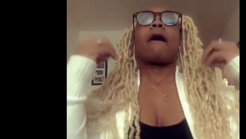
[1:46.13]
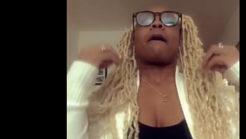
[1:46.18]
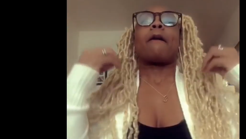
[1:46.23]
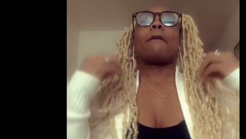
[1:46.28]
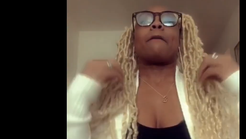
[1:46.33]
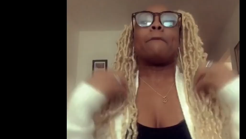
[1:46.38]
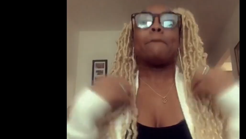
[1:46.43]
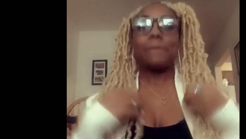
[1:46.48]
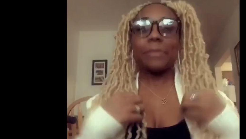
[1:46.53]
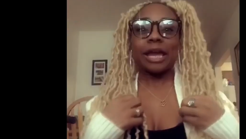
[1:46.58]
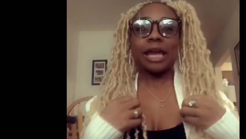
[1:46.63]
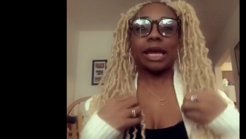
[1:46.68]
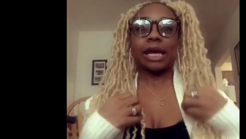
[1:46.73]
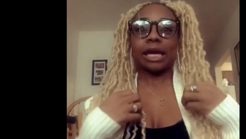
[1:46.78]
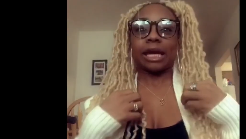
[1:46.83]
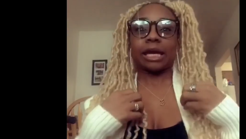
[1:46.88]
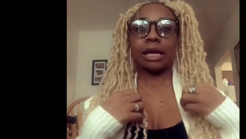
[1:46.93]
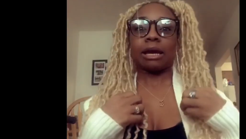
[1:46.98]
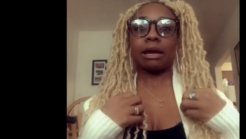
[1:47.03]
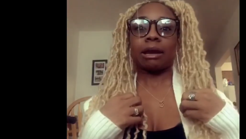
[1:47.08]

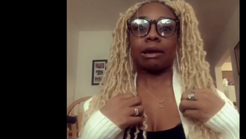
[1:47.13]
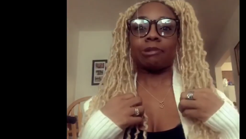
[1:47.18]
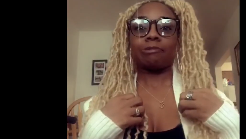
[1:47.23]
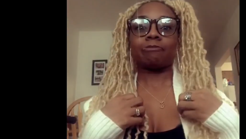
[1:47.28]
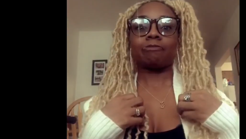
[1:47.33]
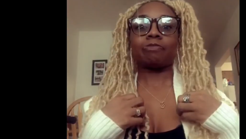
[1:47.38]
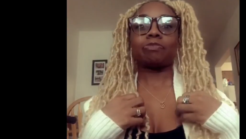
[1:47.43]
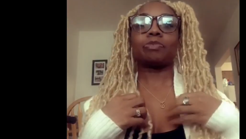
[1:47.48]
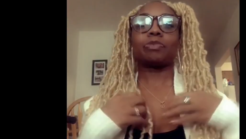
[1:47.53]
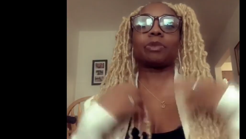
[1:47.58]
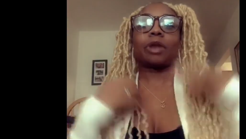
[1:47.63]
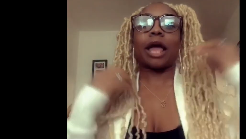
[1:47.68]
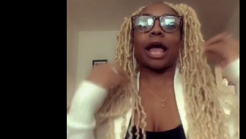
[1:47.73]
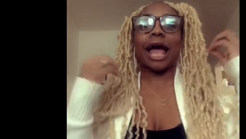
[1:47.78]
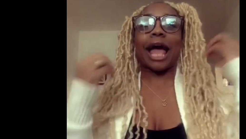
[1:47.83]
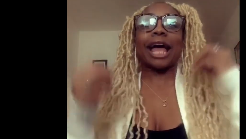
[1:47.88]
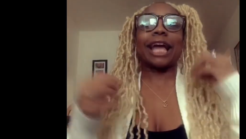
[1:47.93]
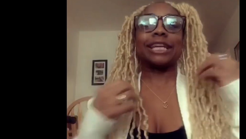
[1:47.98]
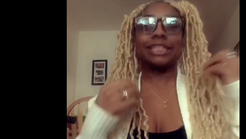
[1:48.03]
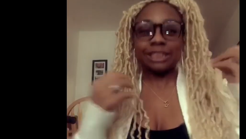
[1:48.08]
me,
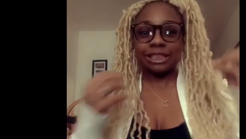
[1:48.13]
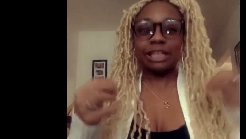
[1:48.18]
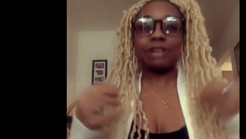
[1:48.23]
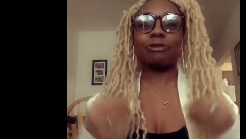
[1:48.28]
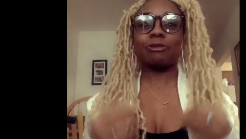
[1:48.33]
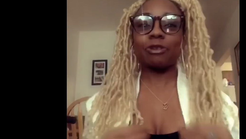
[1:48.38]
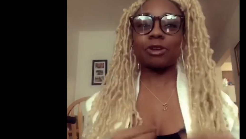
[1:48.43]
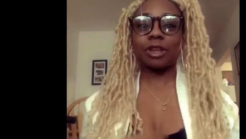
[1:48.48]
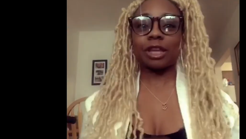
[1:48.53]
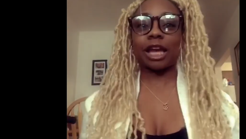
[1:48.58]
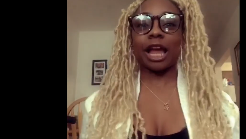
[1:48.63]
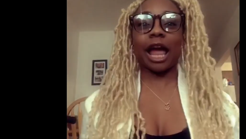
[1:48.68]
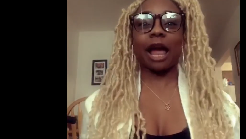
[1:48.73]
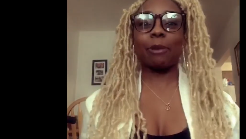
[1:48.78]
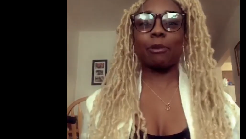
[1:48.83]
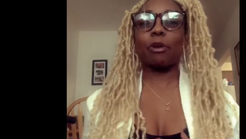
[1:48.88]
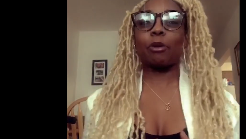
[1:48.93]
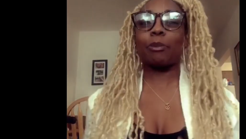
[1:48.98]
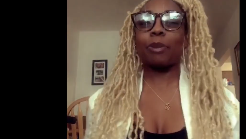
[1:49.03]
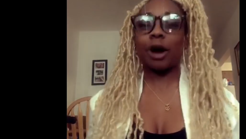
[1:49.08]
a differently
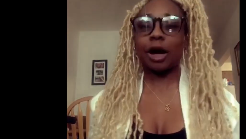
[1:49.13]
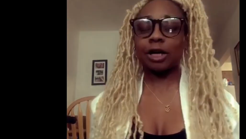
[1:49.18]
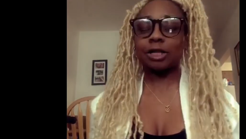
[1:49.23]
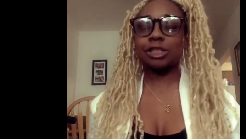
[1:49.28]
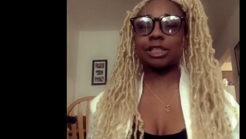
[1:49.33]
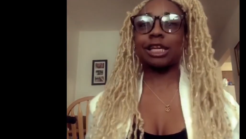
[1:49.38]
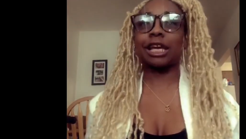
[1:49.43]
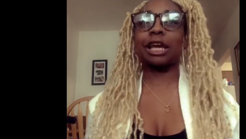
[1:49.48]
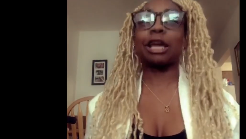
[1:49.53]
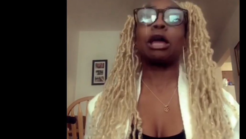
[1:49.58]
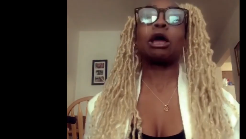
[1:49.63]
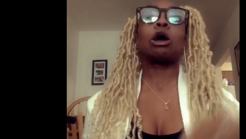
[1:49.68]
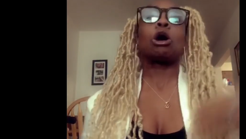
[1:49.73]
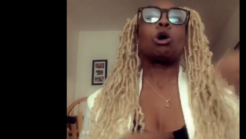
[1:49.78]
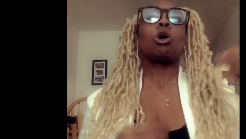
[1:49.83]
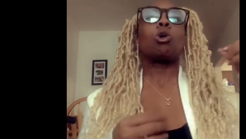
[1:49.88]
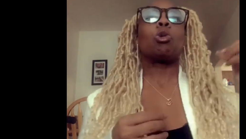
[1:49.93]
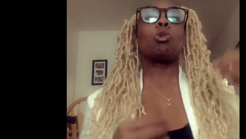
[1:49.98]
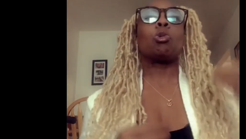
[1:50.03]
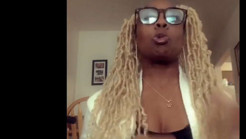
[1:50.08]
able person,
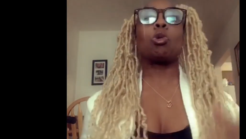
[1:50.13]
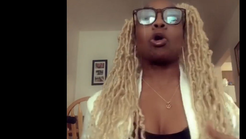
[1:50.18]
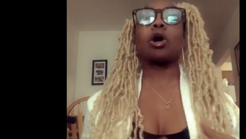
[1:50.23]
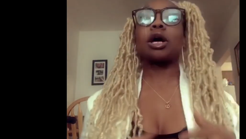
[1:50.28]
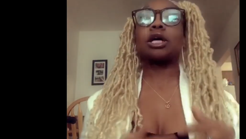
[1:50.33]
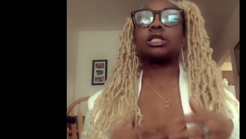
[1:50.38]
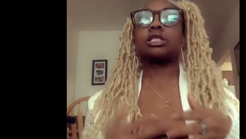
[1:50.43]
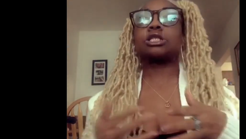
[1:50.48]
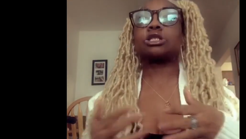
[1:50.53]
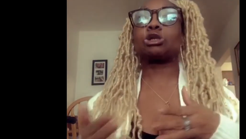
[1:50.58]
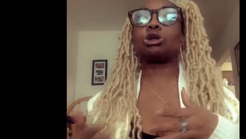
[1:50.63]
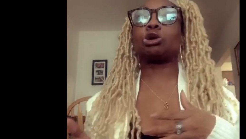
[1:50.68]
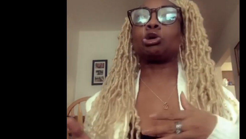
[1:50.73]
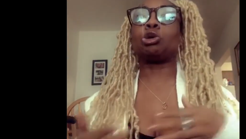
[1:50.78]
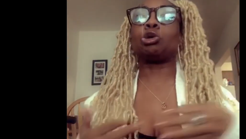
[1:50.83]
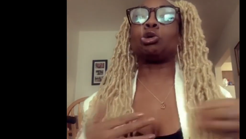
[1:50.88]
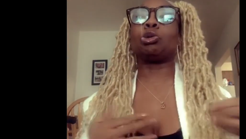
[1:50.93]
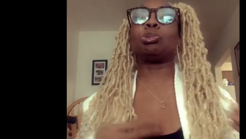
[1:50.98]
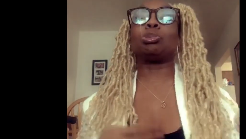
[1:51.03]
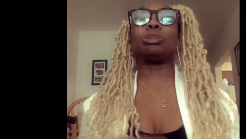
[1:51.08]
want
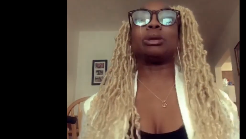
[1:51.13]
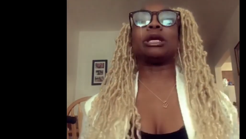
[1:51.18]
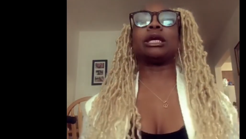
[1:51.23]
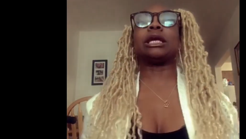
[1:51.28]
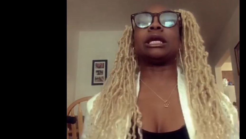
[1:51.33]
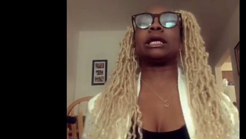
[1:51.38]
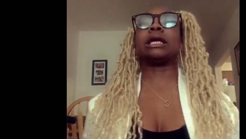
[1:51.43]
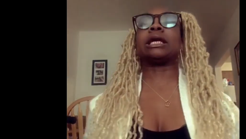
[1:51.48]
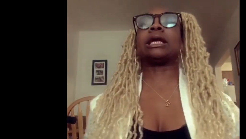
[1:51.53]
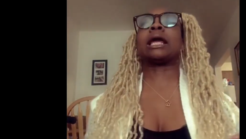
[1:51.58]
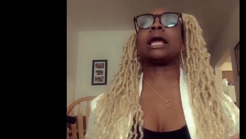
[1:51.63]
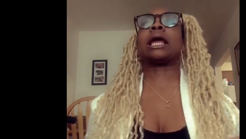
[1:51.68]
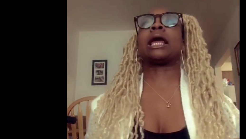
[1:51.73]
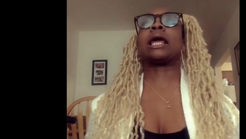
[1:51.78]
to be